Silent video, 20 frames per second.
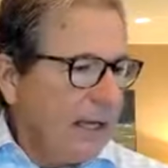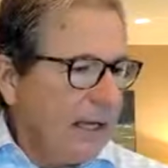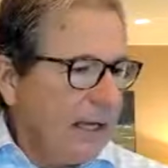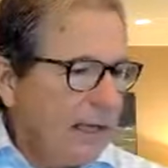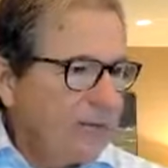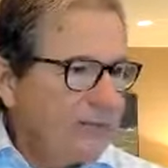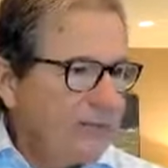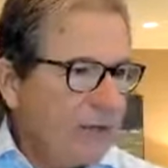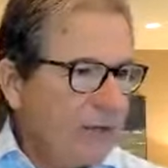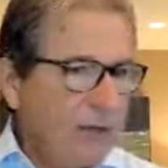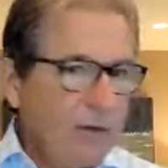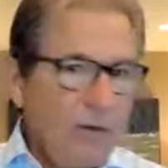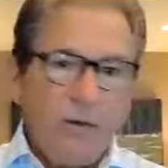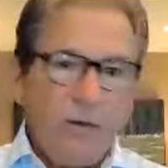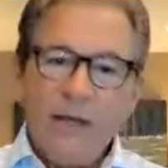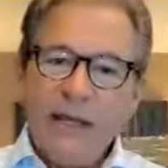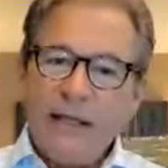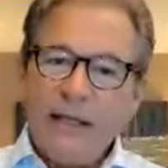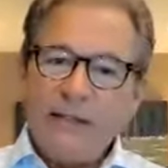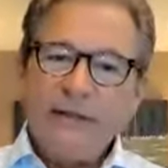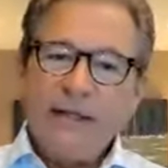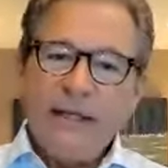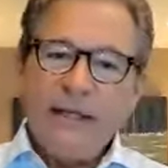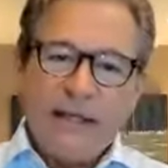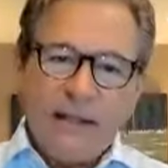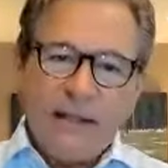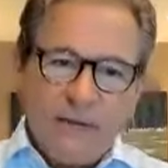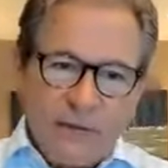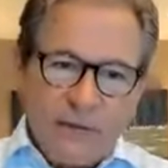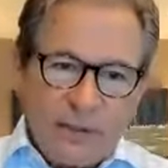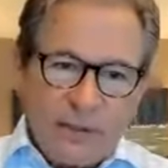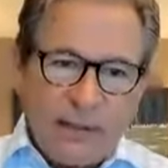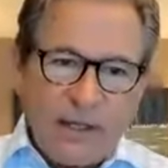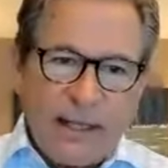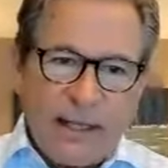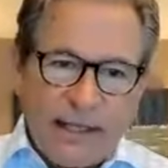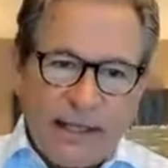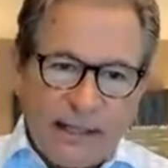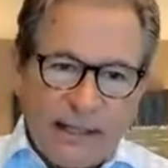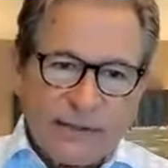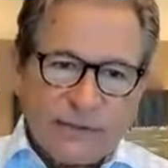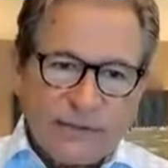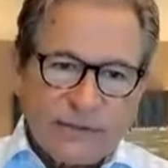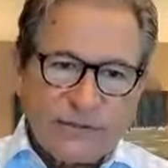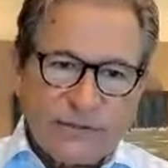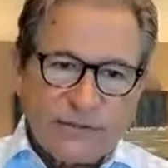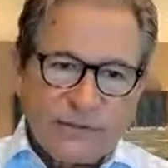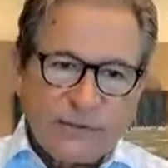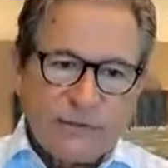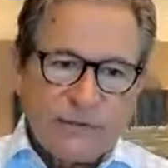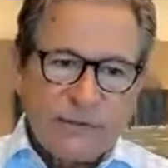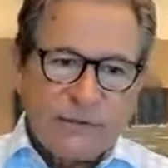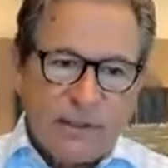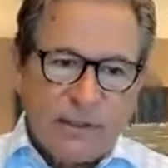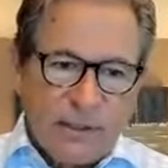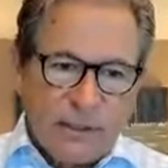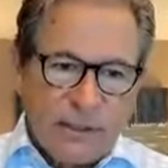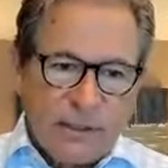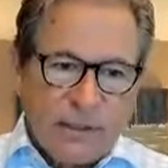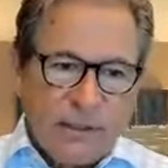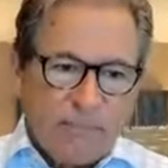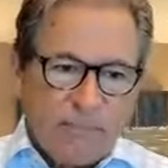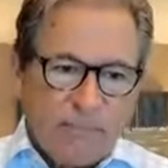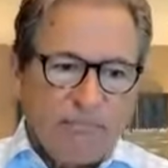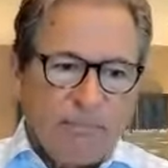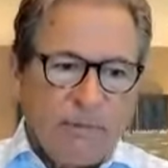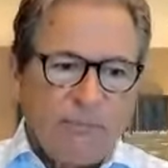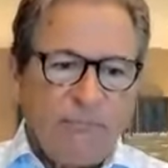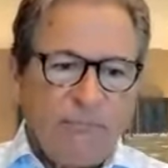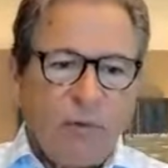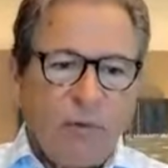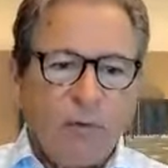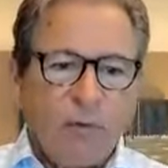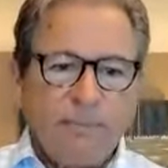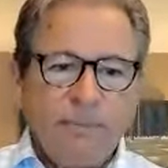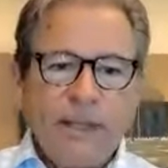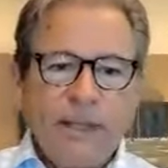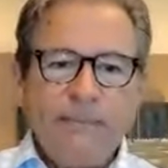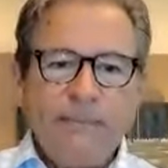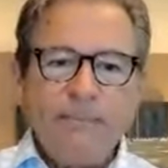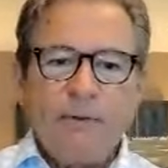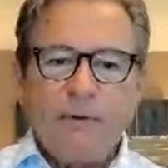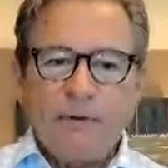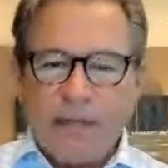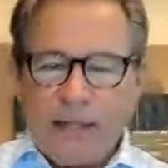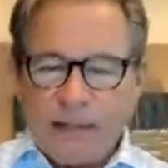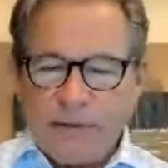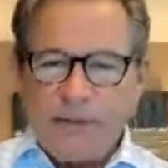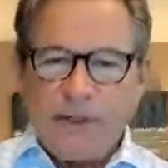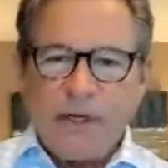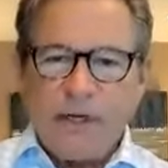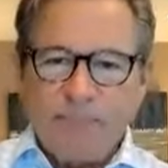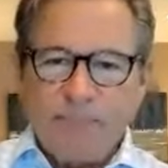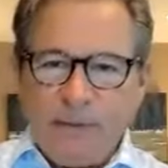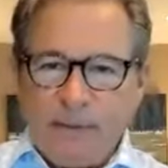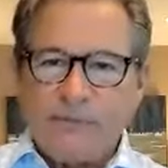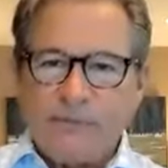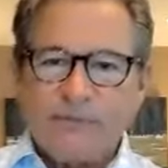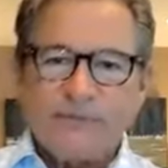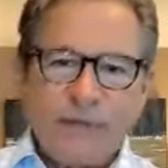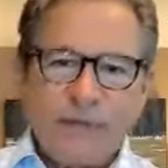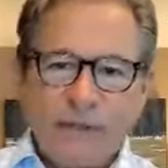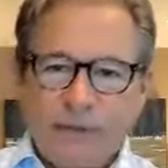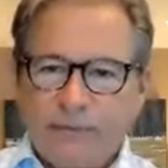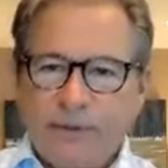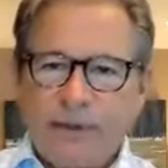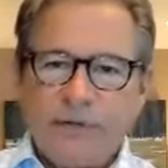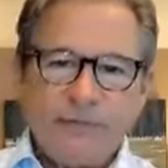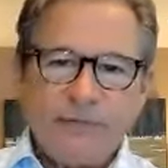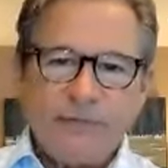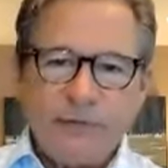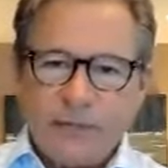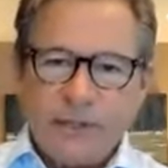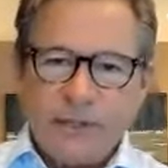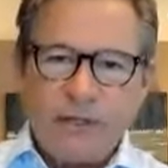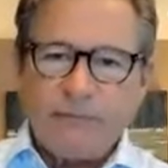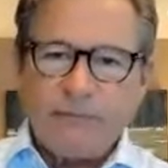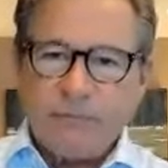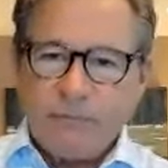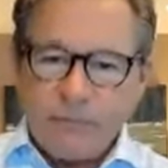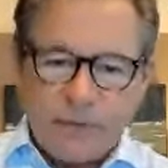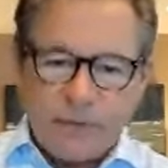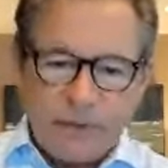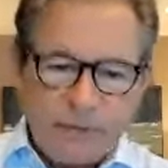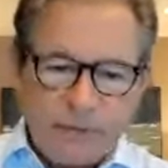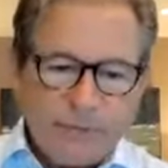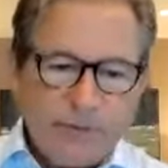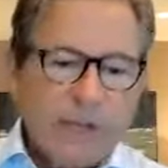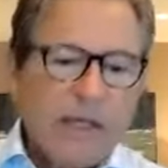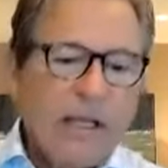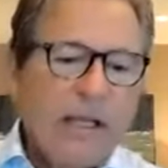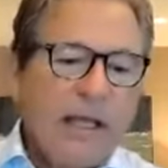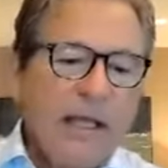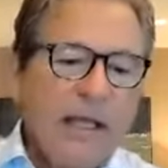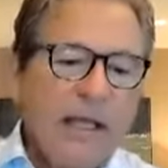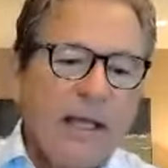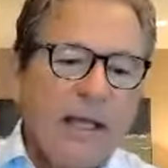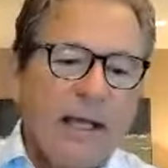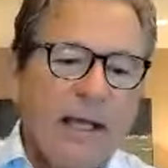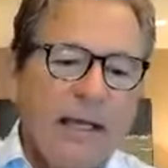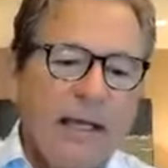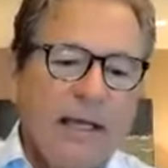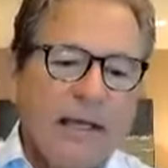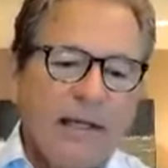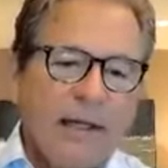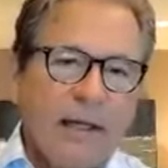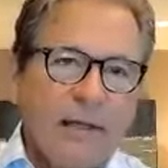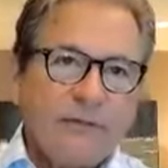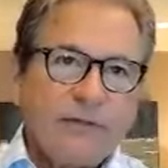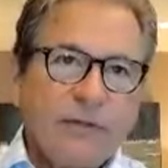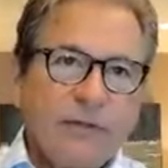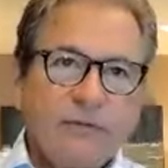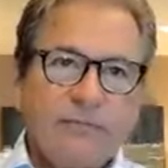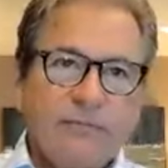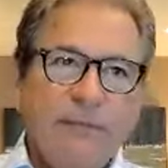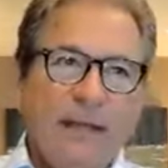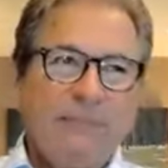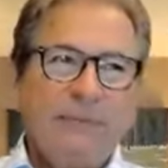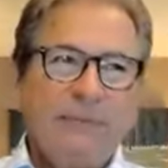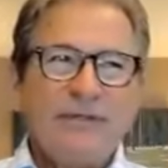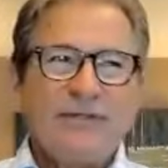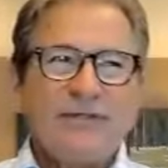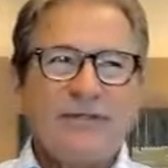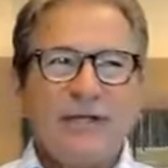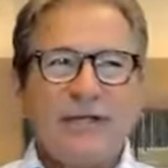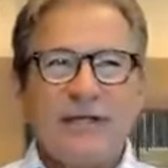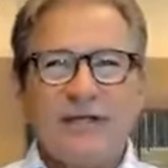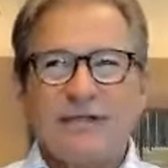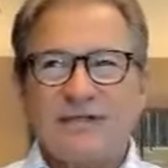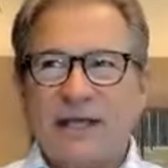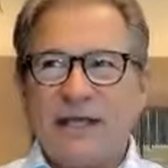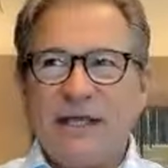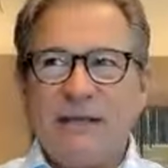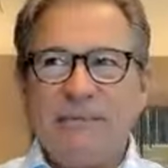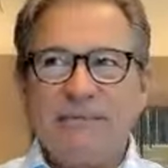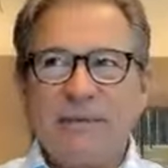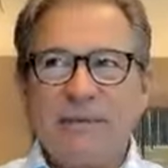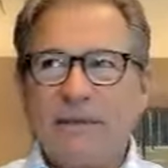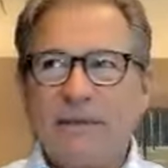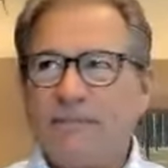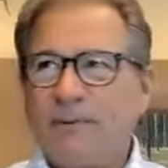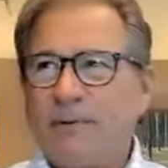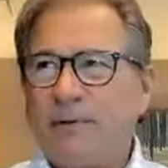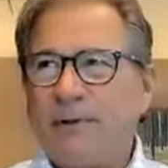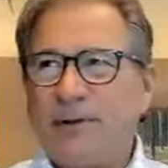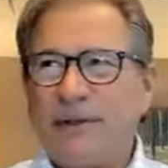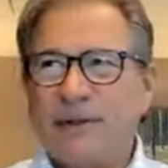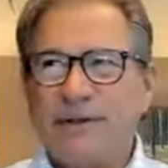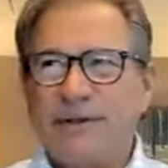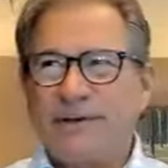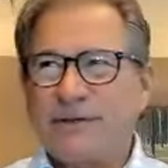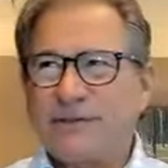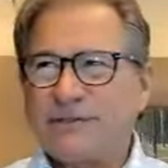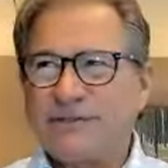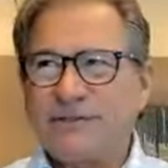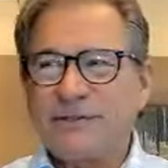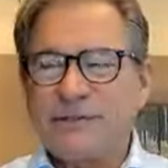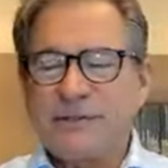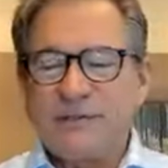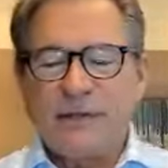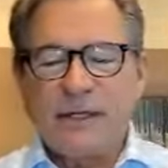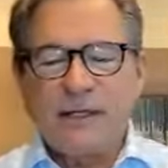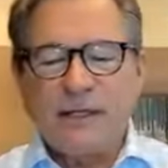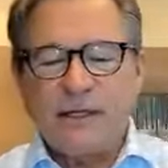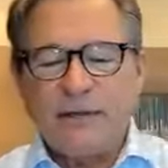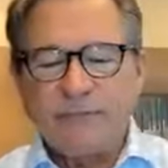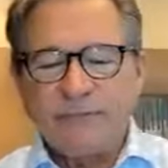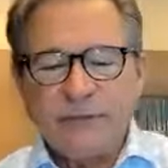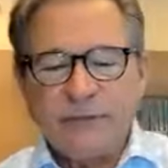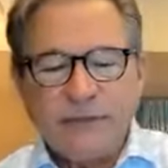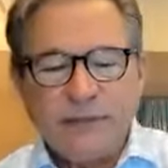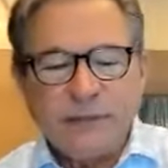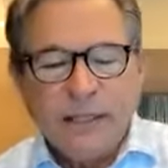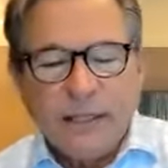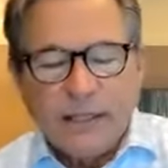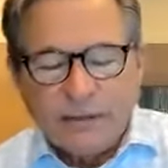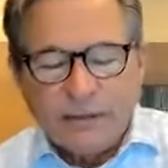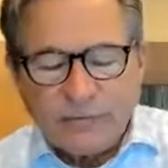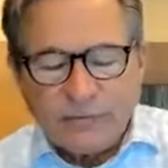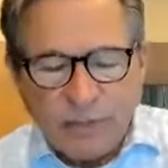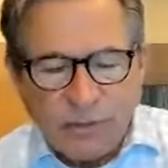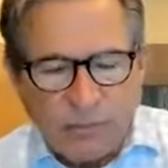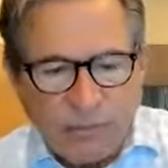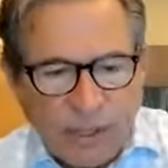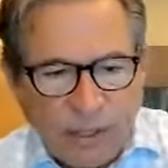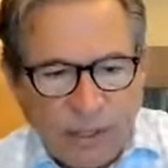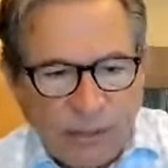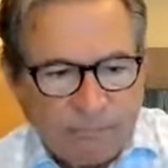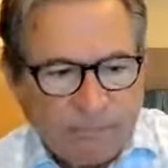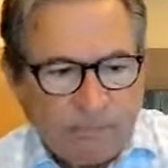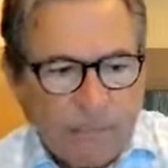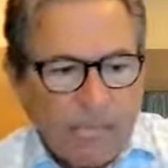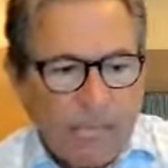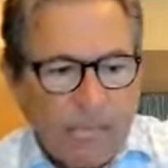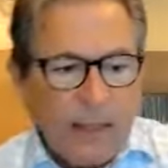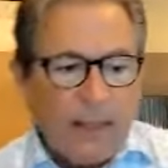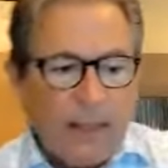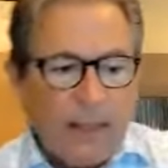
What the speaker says: And so at the end of the class, before people, you know, people stand around, drink coffee, whatever. And so there's maybe 6, 8 people there still left. And so